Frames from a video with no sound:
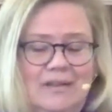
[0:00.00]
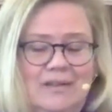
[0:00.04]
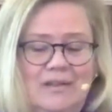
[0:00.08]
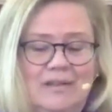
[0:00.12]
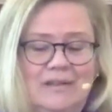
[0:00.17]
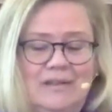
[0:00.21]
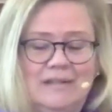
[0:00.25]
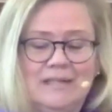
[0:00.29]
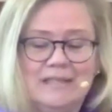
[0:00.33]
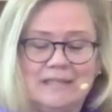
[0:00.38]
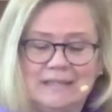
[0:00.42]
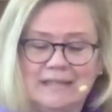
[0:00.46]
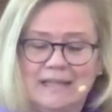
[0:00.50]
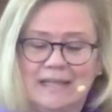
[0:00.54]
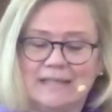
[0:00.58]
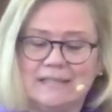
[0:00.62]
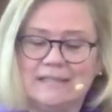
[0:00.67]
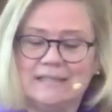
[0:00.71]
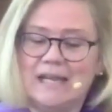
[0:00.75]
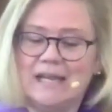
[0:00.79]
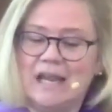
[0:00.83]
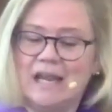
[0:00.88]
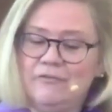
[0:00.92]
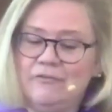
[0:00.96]
This
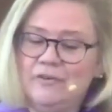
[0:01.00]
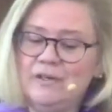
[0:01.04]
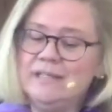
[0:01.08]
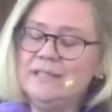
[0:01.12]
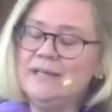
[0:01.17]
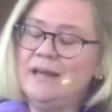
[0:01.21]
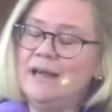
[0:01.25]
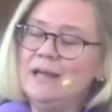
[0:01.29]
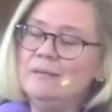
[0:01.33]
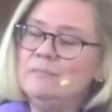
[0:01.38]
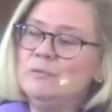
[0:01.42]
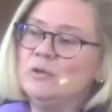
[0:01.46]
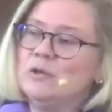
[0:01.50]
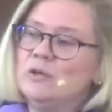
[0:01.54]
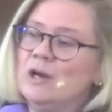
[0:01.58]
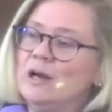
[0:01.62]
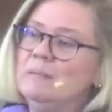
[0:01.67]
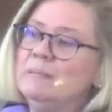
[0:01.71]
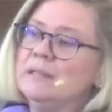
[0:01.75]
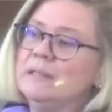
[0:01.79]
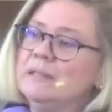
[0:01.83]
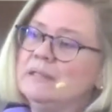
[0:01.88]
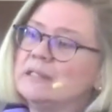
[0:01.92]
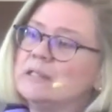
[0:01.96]
Lent, every time you
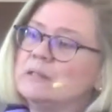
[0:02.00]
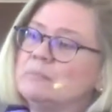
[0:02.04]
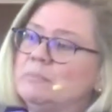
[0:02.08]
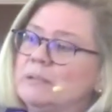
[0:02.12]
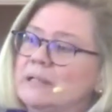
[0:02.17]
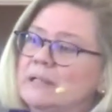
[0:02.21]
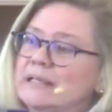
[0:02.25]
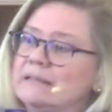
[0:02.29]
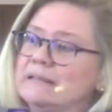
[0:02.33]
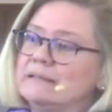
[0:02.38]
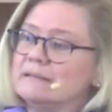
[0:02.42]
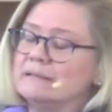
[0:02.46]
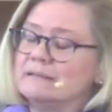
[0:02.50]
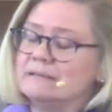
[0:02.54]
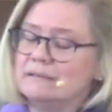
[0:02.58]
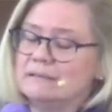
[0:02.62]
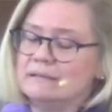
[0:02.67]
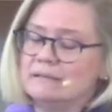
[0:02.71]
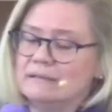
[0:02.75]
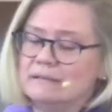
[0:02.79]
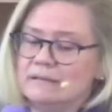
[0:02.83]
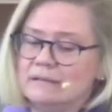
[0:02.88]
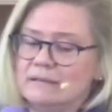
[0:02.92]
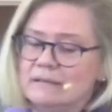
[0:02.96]
come in this place
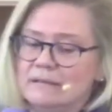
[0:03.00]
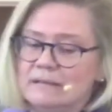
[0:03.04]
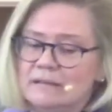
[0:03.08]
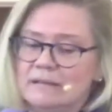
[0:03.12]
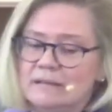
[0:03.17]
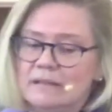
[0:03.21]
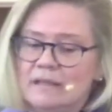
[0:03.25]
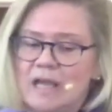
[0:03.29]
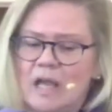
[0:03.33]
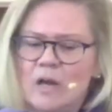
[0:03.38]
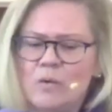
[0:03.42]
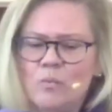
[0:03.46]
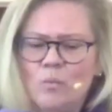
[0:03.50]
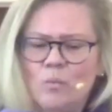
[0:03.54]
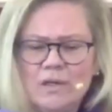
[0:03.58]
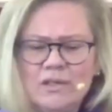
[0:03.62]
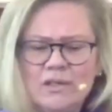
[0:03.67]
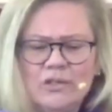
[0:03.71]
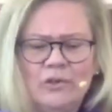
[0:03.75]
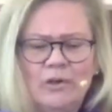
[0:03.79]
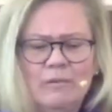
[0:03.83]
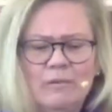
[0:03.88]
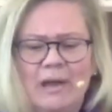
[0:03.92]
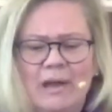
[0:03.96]
and
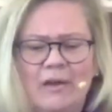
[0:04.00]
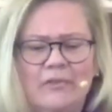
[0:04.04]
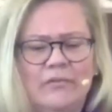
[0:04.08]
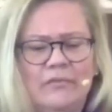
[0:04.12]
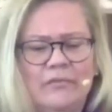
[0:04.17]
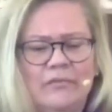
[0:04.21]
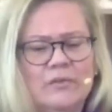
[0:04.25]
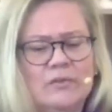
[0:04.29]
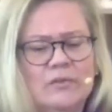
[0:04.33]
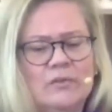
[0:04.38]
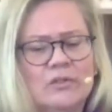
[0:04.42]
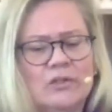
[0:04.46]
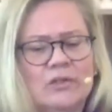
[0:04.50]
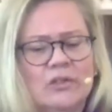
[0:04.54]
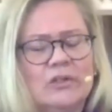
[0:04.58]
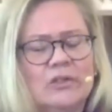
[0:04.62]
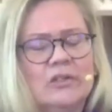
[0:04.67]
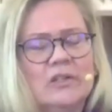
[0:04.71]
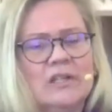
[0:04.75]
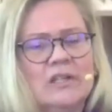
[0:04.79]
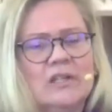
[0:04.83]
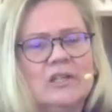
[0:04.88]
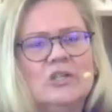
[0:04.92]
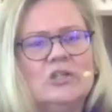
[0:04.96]
wonder about the
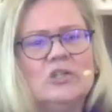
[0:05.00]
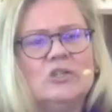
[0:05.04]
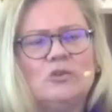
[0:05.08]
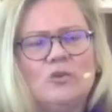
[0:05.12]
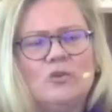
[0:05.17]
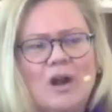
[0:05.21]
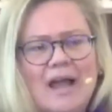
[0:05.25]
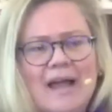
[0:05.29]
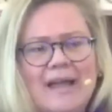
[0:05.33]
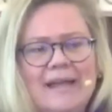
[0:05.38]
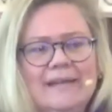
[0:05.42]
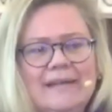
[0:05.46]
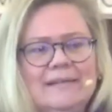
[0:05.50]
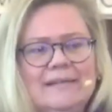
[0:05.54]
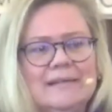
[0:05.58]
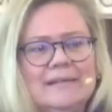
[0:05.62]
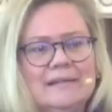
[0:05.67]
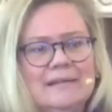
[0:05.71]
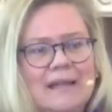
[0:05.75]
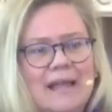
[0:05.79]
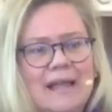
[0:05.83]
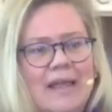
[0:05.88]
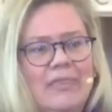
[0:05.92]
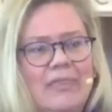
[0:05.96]
future, try
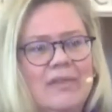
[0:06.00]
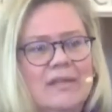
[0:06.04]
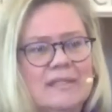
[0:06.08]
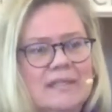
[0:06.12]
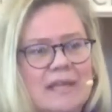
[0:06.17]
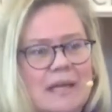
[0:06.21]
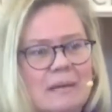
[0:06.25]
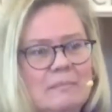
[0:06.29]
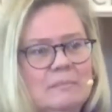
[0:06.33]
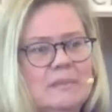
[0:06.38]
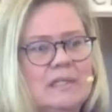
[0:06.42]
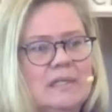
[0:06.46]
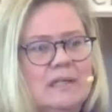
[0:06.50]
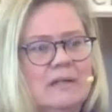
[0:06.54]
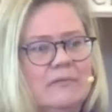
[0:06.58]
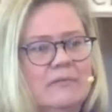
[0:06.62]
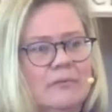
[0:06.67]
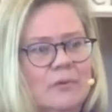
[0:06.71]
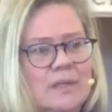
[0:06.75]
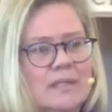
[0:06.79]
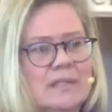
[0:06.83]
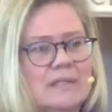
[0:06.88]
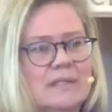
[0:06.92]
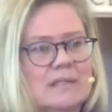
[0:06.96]
to let the tempting
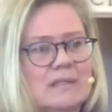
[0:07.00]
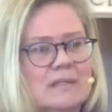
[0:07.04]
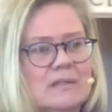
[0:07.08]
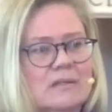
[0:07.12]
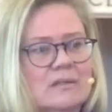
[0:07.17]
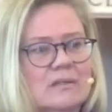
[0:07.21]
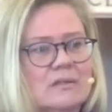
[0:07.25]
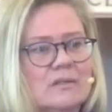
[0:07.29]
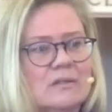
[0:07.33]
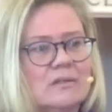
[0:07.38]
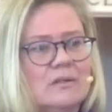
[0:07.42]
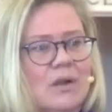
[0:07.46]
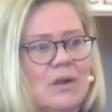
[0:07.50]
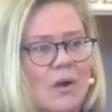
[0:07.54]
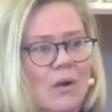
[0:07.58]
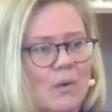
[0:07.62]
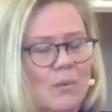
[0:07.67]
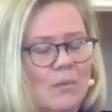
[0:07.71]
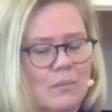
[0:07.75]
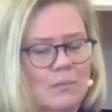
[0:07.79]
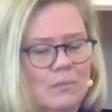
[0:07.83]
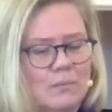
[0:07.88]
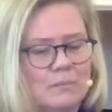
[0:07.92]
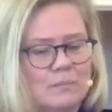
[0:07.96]
voices
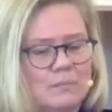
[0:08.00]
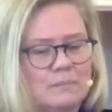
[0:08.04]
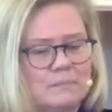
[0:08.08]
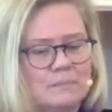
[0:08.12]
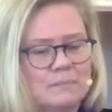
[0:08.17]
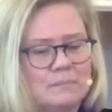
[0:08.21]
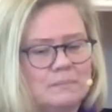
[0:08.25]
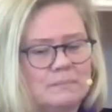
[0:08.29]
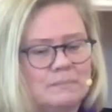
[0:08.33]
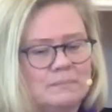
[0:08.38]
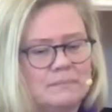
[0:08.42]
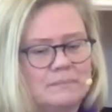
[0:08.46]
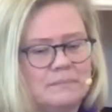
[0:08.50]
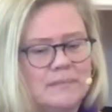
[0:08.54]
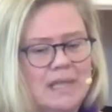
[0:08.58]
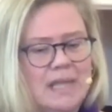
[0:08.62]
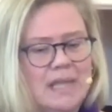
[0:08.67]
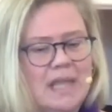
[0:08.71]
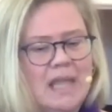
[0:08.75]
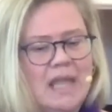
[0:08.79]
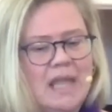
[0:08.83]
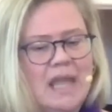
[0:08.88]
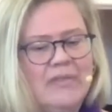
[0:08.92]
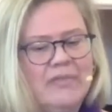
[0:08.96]
go.
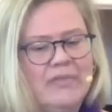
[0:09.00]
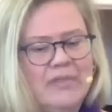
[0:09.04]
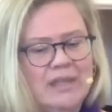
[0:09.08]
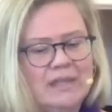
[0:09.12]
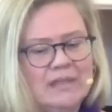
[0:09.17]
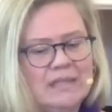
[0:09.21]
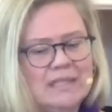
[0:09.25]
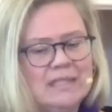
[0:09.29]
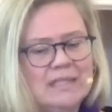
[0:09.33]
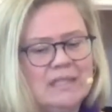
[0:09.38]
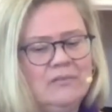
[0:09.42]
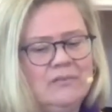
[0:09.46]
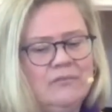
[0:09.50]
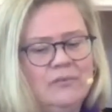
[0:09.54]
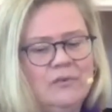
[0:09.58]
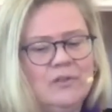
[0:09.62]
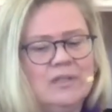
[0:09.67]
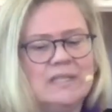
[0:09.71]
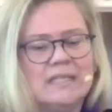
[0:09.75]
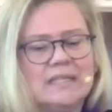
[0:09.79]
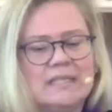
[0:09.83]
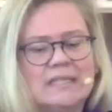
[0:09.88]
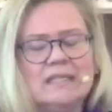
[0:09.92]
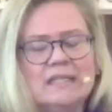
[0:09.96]
And then listen for
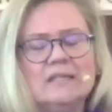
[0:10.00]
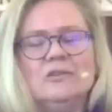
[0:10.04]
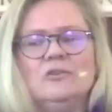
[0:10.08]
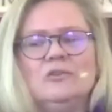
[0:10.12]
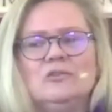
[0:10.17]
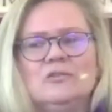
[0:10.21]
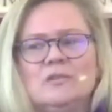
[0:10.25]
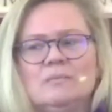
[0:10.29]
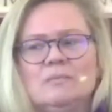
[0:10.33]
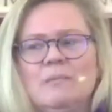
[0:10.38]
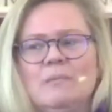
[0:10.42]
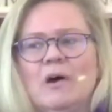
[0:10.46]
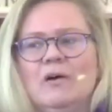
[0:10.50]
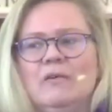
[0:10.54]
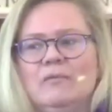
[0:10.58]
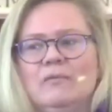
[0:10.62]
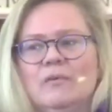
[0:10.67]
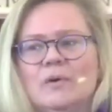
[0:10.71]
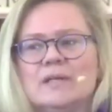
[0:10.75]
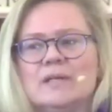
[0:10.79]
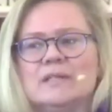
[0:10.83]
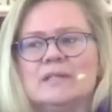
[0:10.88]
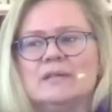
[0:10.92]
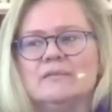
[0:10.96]
the still small
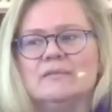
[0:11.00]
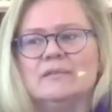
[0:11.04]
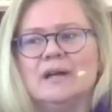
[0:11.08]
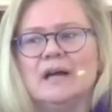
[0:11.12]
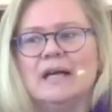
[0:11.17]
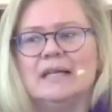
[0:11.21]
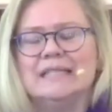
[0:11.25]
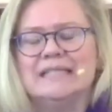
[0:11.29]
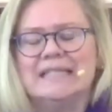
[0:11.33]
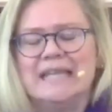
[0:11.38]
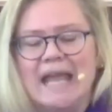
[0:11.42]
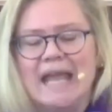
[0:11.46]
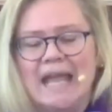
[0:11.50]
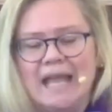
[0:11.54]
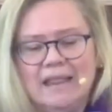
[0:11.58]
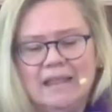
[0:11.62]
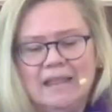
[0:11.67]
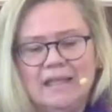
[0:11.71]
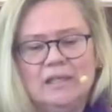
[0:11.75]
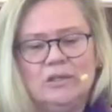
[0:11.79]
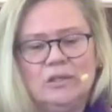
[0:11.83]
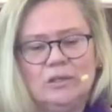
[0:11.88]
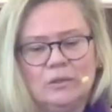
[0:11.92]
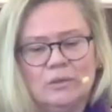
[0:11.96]
voice of God
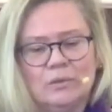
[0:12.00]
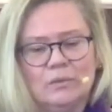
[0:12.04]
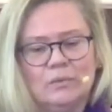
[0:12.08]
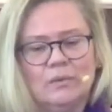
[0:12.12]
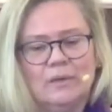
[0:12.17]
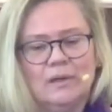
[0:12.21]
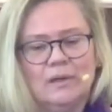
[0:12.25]
telling you